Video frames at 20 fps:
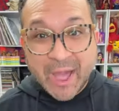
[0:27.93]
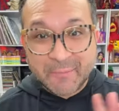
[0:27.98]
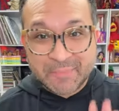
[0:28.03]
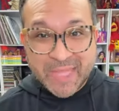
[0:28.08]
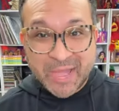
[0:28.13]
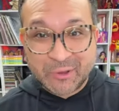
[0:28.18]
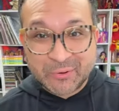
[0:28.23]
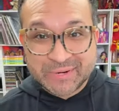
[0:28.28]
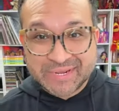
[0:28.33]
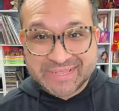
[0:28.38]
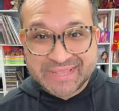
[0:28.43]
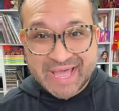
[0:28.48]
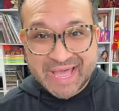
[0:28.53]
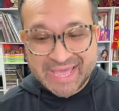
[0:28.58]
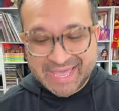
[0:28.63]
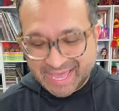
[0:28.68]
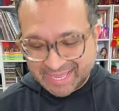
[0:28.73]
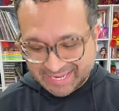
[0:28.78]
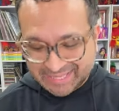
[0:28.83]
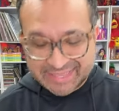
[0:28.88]
I'm not going to
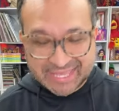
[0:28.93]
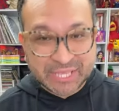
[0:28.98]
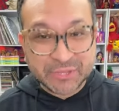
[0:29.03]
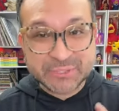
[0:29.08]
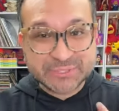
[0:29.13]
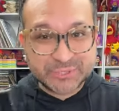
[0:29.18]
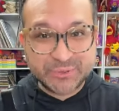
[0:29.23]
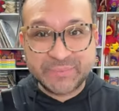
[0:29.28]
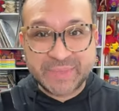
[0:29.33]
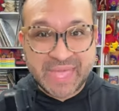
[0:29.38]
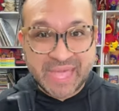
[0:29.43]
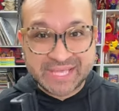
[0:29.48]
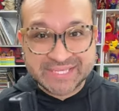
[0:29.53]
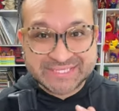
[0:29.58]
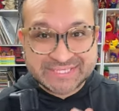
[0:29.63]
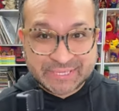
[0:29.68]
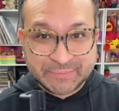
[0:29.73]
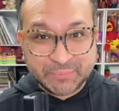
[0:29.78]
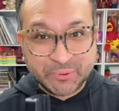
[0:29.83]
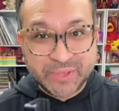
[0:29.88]
lie, I didn't think it was going to be
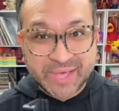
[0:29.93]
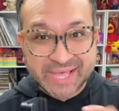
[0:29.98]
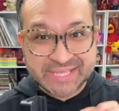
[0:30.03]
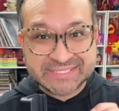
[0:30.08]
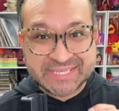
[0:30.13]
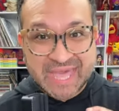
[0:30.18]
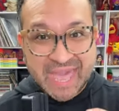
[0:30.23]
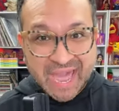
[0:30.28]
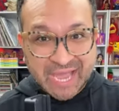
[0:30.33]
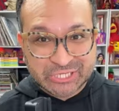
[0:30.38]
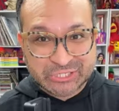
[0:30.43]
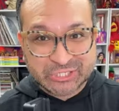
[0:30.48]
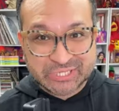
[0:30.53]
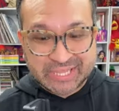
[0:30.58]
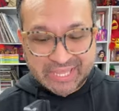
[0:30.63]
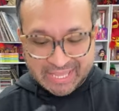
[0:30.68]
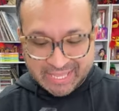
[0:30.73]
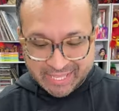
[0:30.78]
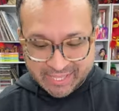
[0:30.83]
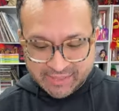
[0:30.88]
as simple as it
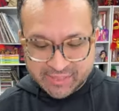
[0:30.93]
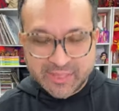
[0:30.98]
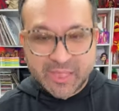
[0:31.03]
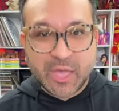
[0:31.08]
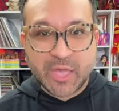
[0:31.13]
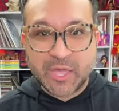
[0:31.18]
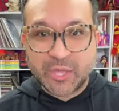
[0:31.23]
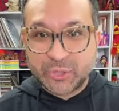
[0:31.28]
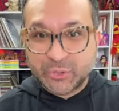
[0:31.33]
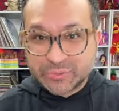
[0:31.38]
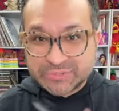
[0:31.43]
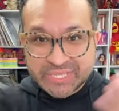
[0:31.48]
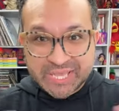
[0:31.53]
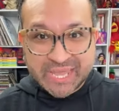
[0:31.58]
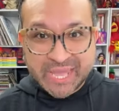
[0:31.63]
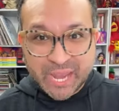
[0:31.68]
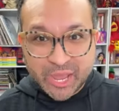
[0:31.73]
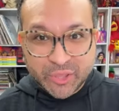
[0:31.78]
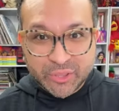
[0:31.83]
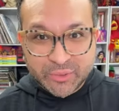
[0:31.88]
actually is. You
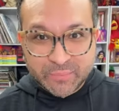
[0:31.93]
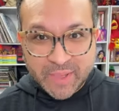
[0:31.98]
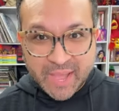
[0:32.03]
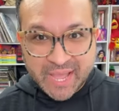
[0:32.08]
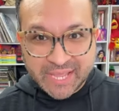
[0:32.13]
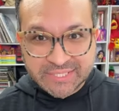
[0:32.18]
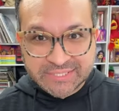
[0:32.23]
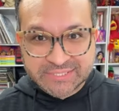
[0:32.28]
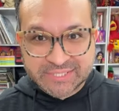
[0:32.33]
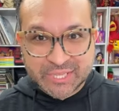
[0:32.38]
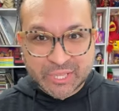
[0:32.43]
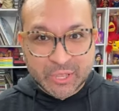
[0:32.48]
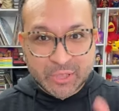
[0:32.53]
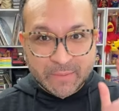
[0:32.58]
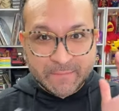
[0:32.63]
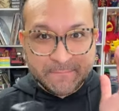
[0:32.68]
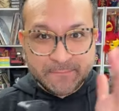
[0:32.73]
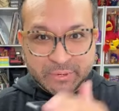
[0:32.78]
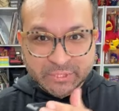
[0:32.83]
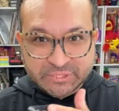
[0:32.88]
take it out of the box,
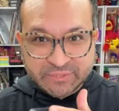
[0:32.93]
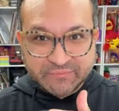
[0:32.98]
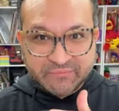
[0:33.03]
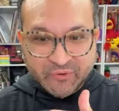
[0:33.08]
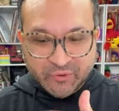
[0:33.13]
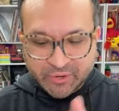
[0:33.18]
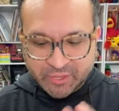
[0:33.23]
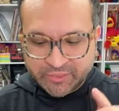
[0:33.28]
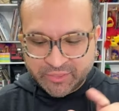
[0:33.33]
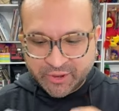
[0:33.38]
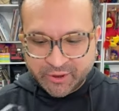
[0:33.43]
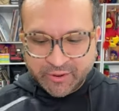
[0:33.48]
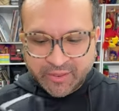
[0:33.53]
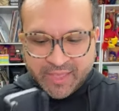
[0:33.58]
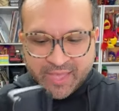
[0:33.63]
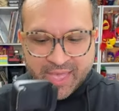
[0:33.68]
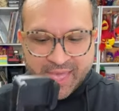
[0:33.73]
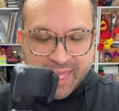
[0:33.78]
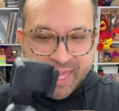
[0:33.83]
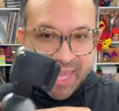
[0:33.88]
put your phone on there,
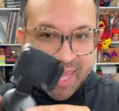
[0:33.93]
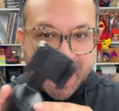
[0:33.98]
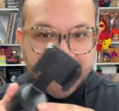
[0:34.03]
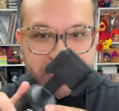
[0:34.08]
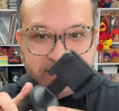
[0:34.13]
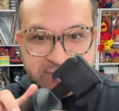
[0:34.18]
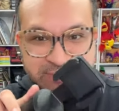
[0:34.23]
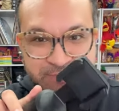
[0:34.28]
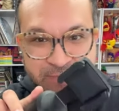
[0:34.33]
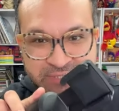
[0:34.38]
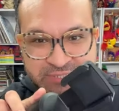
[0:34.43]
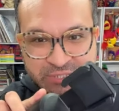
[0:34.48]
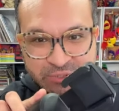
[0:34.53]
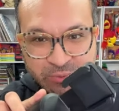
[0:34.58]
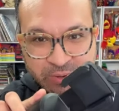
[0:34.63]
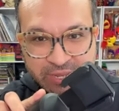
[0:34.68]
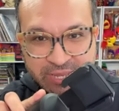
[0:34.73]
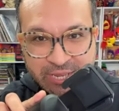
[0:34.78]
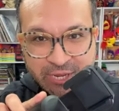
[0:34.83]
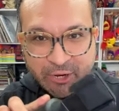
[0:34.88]
and this
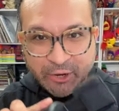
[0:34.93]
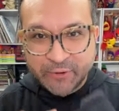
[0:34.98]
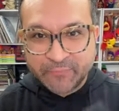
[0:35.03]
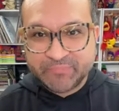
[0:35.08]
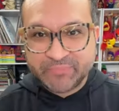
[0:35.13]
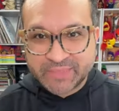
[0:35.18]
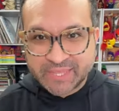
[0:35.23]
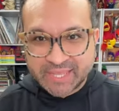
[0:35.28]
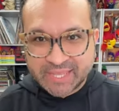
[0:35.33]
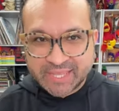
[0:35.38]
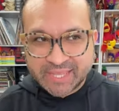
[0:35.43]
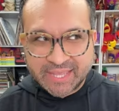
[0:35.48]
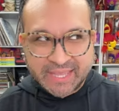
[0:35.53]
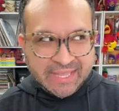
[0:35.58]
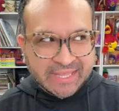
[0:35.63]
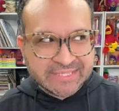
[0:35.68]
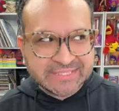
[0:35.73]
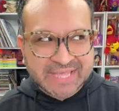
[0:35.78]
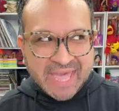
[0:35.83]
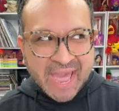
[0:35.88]
button right here
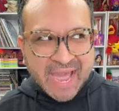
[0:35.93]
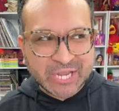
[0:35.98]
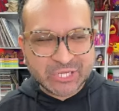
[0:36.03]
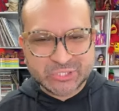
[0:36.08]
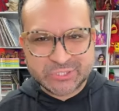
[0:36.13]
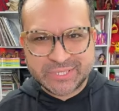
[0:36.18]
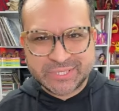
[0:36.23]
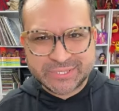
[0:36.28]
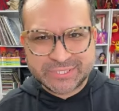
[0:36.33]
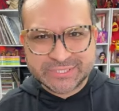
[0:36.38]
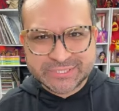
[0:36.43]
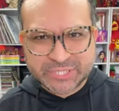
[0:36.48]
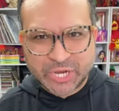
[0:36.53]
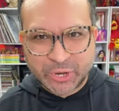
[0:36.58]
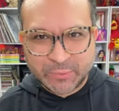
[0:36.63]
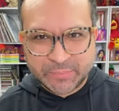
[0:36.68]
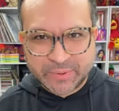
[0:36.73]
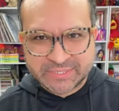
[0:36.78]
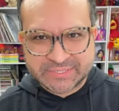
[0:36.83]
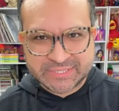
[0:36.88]
is actually the
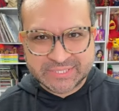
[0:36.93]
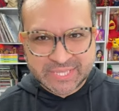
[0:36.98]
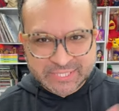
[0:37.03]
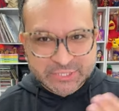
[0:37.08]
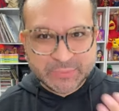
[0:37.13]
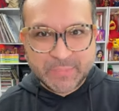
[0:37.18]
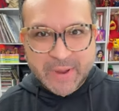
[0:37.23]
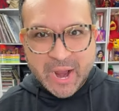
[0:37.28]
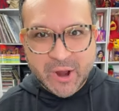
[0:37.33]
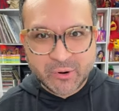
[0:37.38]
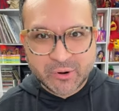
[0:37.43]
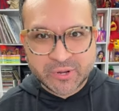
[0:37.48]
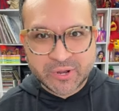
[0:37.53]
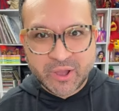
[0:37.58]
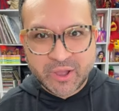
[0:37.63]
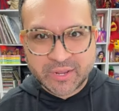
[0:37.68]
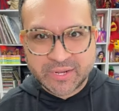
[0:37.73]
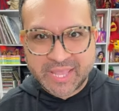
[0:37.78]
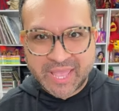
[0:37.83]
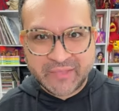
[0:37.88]
start button, like to power
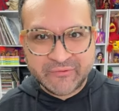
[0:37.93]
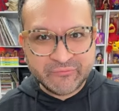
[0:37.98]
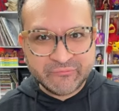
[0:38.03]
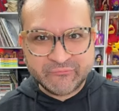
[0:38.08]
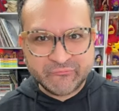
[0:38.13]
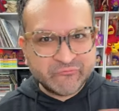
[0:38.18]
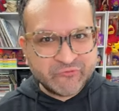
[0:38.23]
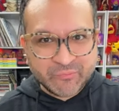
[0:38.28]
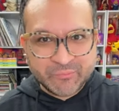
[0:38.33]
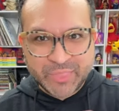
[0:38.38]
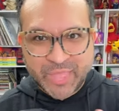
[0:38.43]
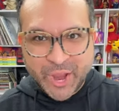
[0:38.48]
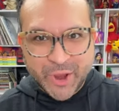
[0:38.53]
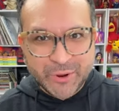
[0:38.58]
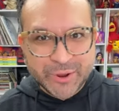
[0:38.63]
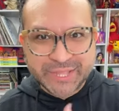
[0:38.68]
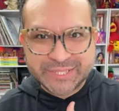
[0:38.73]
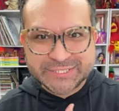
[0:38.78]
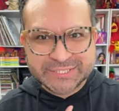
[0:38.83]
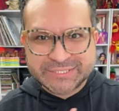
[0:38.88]
it on, and from
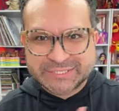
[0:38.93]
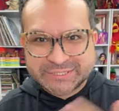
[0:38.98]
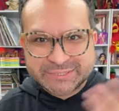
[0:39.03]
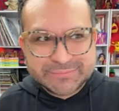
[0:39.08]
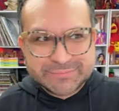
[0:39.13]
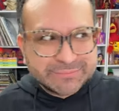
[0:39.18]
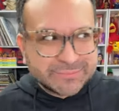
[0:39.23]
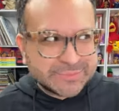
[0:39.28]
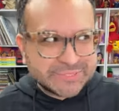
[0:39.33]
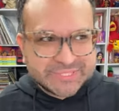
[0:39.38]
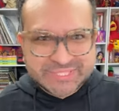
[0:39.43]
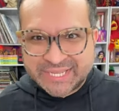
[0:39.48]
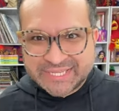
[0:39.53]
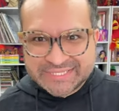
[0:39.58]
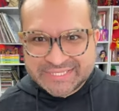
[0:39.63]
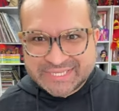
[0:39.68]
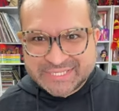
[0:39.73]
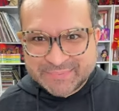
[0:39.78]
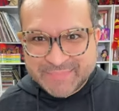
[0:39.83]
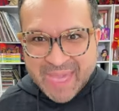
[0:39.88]
there it just
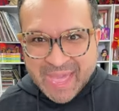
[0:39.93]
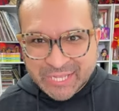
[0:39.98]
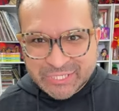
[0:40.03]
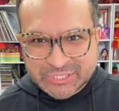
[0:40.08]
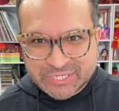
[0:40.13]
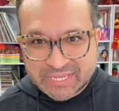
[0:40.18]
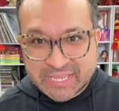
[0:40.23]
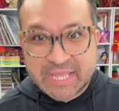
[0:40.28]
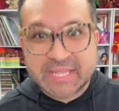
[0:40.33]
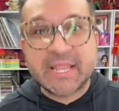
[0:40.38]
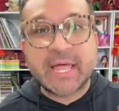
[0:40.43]
does its magic.